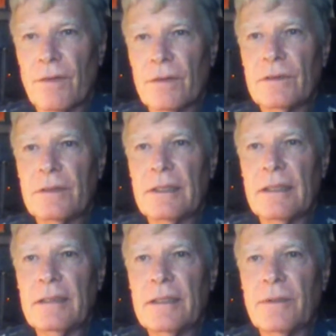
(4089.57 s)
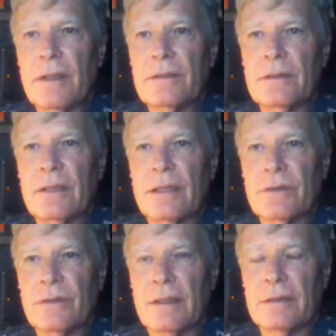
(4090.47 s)
virtually any question,
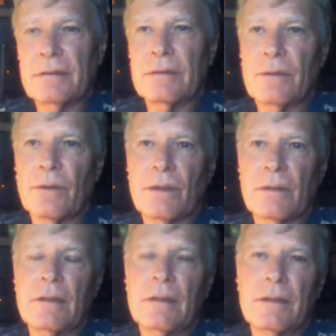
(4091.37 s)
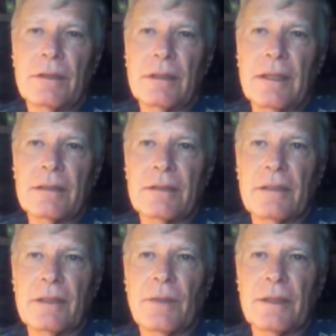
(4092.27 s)
yes or no, or you can ask
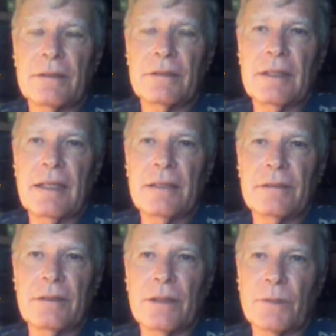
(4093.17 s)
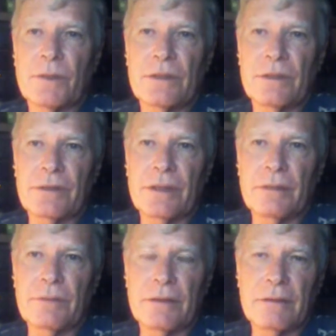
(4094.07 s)
any question that has a number
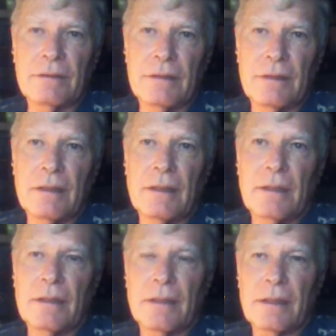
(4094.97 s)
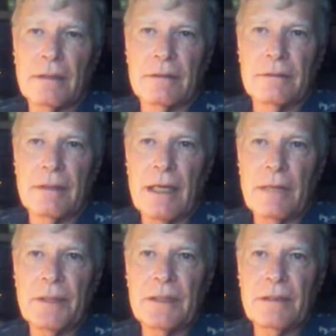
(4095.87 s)
associated with it. Like,
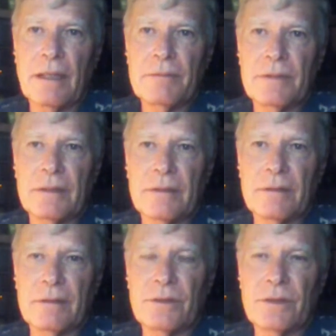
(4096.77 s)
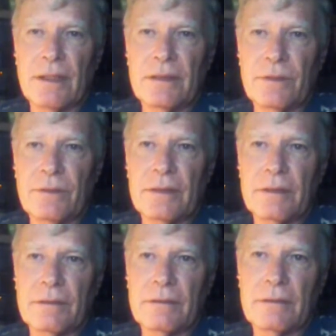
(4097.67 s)
how many times should I do
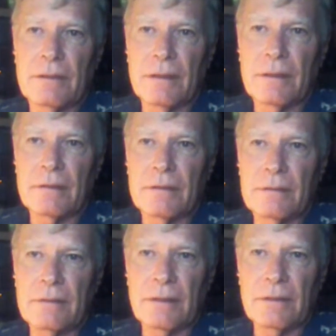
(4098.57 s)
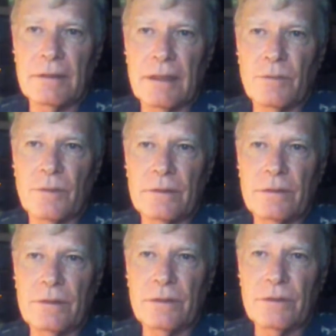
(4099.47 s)
this? You can say
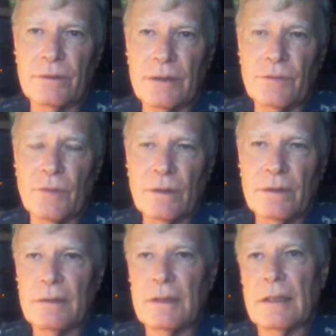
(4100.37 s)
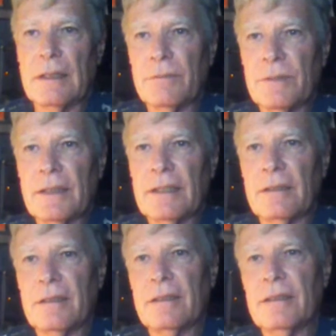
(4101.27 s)
1, 2, 3, 4, and when you get
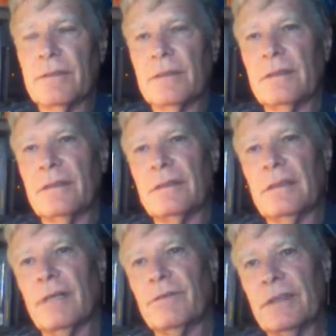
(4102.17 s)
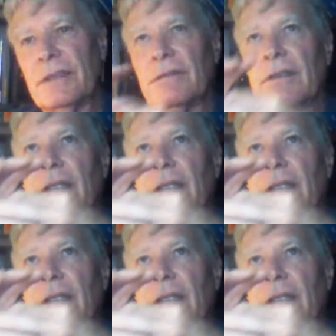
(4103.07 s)
to the end of it, and I've seen